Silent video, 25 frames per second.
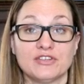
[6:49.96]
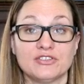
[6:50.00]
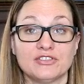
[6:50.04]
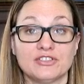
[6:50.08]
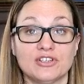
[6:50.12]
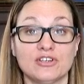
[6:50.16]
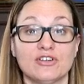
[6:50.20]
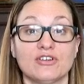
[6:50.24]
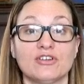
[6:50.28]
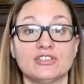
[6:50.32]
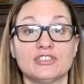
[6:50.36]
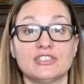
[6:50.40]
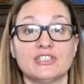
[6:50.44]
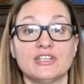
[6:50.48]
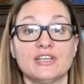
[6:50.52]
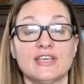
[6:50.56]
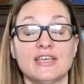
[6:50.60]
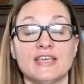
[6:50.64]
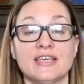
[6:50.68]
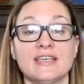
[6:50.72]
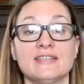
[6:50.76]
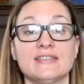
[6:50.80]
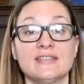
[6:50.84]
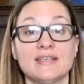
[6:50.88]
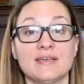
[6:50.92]
Church
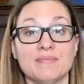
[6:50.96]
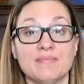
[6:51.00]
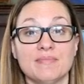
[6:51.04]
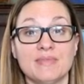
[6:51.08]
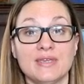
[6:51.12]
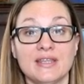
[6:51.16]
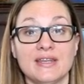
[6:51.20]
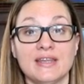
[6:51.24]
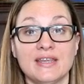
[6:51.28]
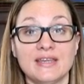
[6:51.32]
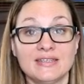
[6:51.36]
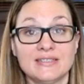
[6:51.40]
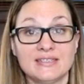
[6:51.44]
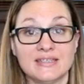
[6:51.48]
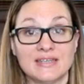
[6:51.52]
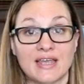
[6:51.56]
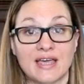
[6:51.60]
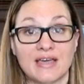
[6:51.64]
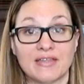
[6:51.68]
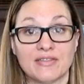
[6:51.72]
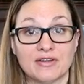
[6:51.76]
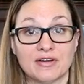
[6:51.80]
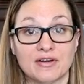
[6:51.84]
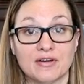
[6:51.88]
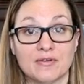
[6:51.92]
is meeting
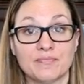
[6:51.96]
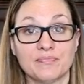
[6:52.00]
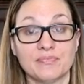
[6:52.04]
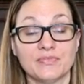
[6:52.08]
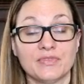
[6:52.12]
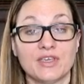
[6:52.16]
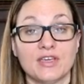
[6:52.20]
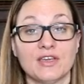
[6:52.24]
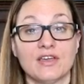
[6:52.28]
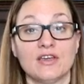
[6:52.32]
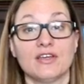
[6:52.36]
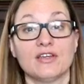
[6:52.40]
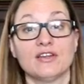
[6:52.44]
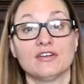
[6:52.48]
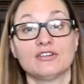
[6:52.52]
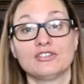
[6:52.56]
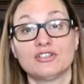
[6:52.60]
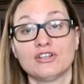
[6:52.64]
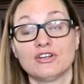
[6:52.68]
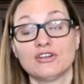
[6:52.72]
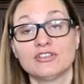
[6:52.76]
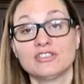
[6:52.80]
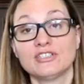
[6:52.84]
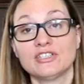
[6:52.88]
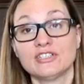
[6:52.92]
together.
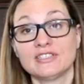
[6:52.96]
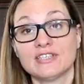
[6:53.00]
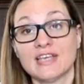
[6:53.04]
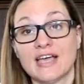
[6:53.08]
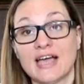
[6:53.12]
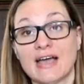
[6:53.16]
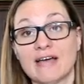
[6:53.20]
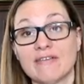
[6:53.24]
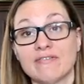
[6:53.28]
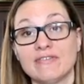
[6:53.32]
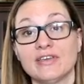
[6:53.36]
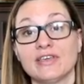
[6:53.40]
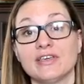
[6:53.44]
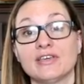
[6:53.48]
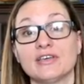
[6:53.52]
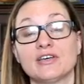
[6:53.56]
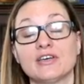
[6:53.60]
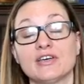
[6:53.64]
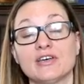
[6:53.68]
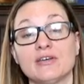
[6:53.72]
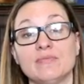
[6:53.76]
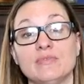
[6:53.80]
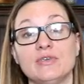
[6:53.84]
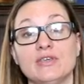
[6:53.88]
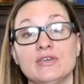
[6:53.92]
Church is having
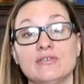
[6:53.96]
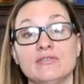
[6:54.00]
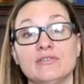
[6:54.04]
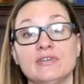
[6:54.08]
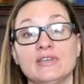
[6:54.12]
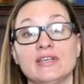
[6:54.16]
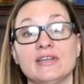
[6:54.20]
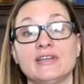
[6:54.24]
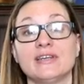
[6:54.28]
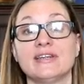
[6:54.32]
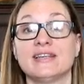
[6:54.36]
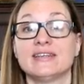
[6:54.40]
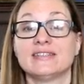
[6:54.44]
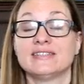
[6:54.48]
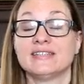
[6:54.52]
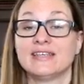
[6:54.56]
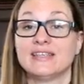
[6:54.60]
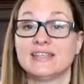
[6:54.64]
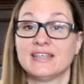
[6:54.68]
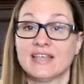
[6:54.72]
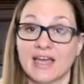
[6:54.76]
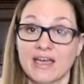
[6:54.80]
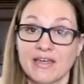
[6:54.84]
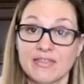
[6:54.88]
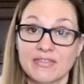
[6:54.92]
communion
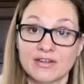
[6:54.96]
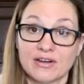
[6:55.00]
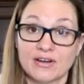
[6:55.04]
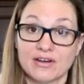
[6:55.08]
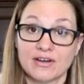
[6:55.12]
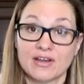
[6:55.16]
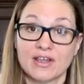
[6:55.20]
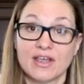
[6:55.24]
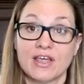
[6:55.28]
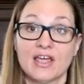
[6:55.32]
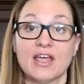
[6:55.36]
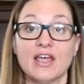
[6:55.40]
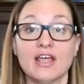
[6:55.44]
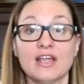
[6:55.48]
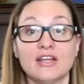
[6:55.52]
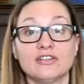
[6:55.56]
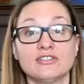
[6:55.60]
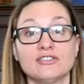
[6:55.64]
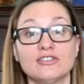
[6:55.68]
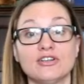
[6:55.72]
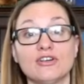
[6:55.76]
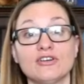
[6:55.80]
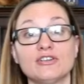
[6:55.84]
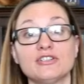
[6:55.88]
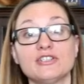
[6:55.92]
together.
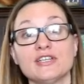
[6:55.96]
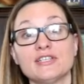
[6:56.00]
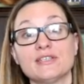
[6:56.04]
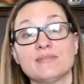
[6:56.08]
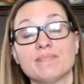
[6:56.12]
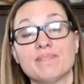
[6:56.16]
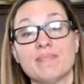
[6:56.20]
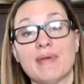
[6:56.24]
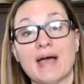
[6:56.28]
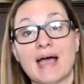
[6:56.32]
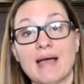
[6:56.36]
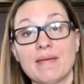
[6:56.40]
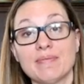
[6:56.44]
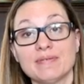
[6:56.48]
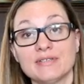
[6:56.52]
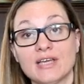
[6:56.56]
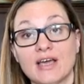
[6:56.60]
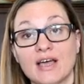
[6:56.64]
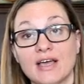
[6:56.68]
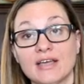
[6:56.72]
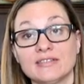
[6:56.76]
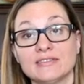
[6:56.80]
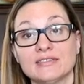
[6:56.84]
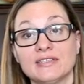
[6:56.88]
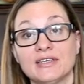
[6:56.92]
Church is
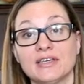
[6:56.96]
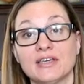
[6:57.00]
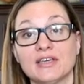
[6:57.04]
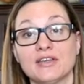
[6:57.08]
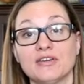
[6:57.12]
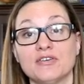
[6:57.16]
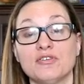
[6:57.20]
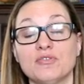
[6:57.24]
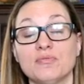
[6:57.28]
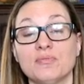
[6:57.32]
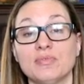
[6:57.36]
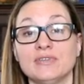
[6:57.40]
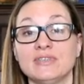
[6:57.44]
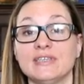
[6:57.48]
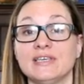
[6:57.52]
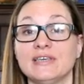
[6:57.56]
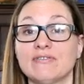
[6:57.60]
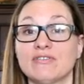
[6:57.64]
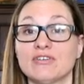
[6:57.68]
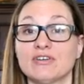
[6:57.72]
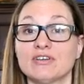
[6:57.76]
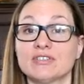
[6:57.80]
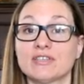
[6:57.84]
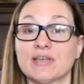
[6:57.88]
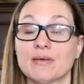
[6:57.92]
baptizing new
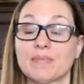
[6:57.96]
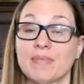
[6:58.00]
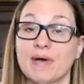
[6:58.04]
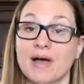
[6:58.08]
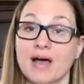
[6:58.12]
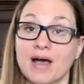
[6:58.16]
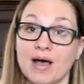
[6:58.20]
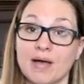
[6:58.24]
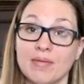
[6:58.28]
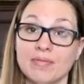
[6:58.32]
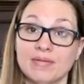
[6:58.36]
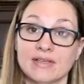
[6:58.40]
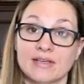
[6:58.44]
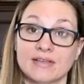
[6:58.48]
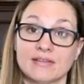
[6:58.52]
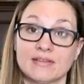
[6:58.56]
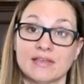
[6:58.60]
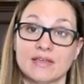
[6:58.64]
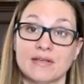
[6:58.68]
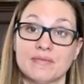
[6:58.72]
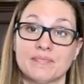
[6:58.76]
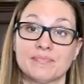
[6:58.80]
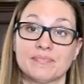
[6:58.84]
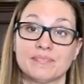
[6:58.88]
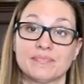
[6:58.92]
believers publicly.